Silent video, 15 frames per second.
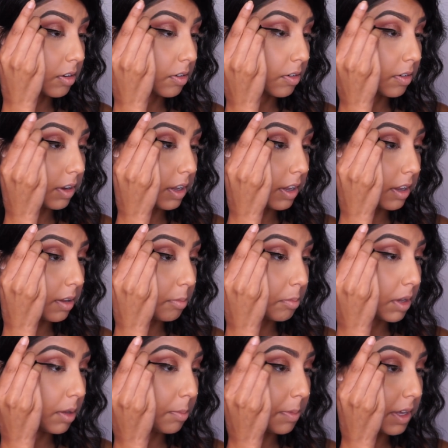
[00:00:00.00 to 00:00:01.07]
create
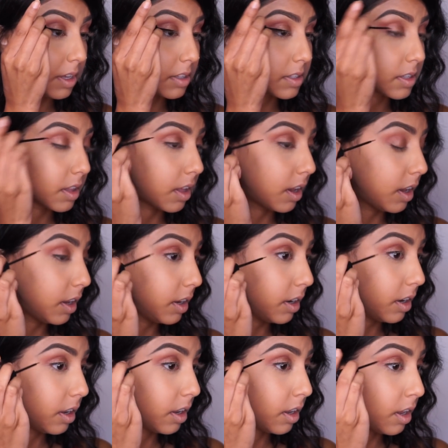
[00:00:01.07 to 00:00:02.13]
my
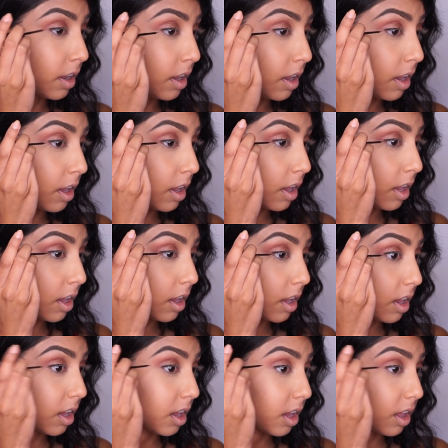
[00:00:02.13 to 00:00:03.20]
baseline,
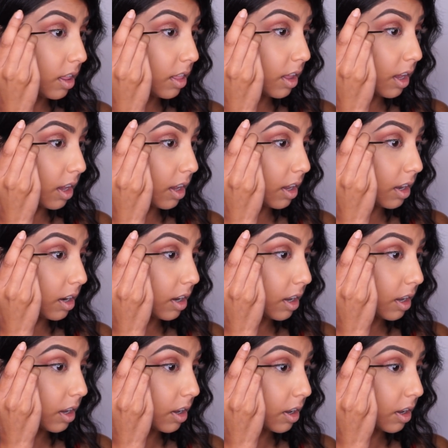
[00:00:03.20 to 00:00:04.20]
and then